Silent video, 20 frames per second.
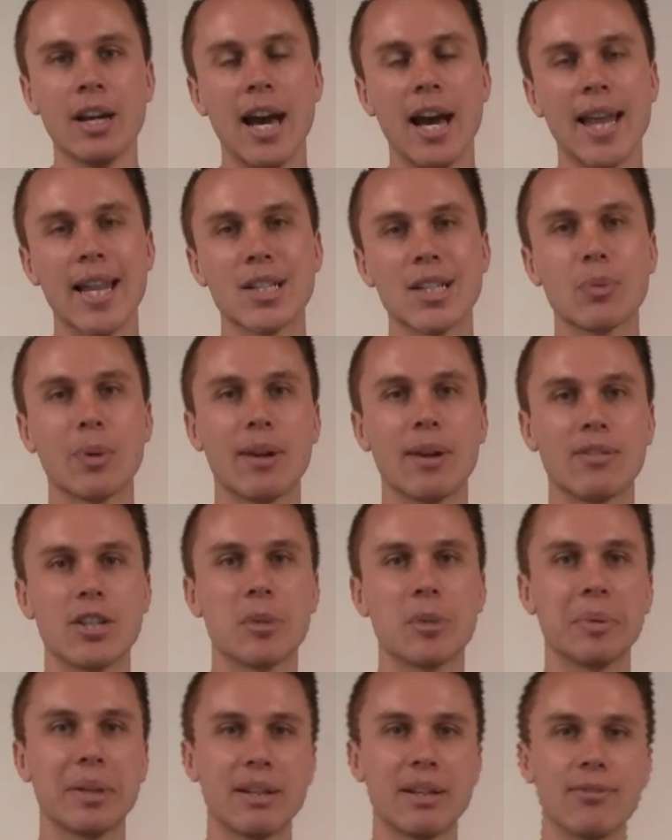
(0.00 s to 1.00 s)
And that's what I've
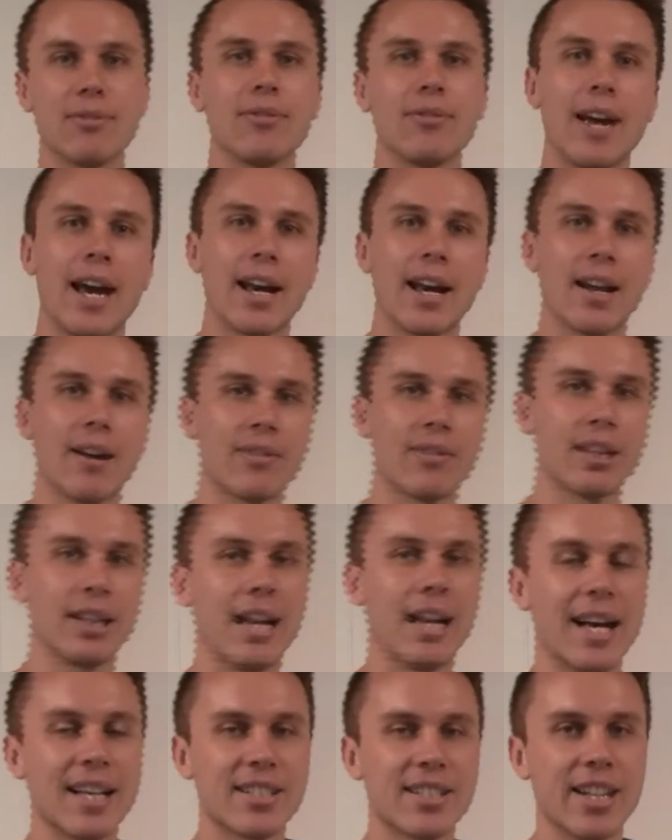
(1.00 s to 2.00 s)
typically found after the
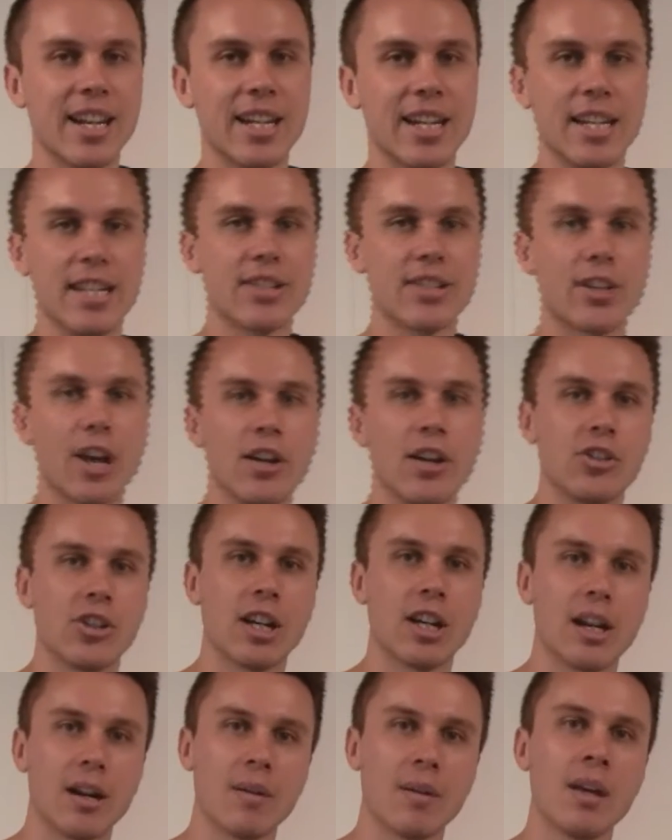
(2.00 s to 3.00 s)
last 10 years
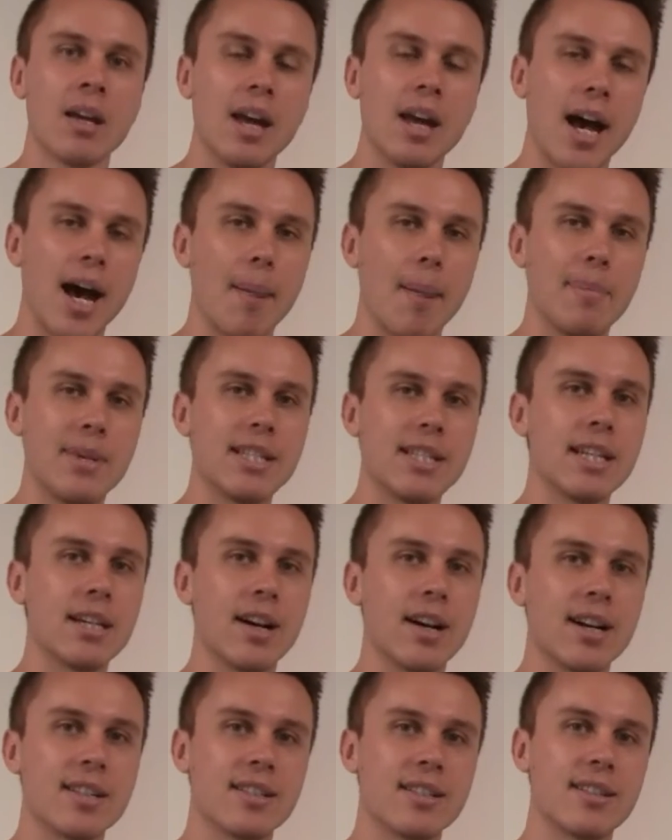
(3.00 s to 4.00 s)
coaching busy
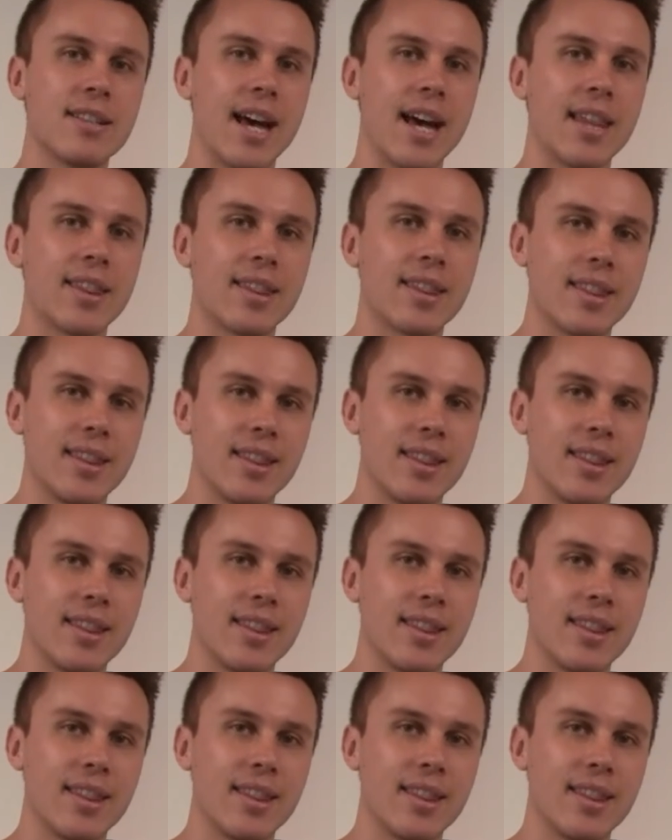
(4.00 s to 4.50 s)
guys, is that